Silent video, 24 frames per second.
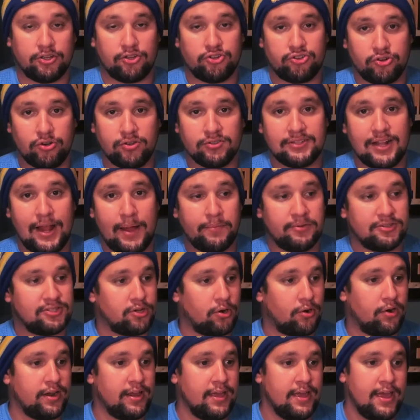and Controls
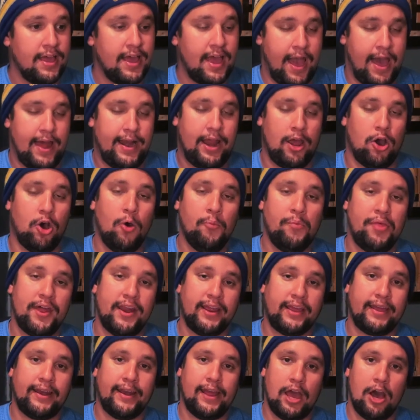Laboratory, and I hope that
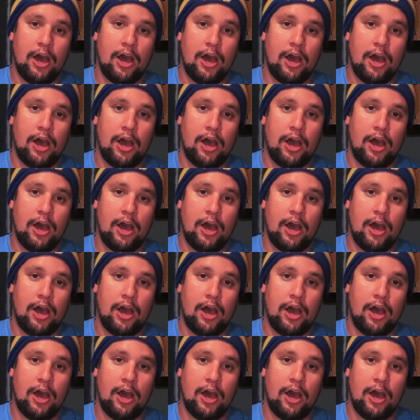it can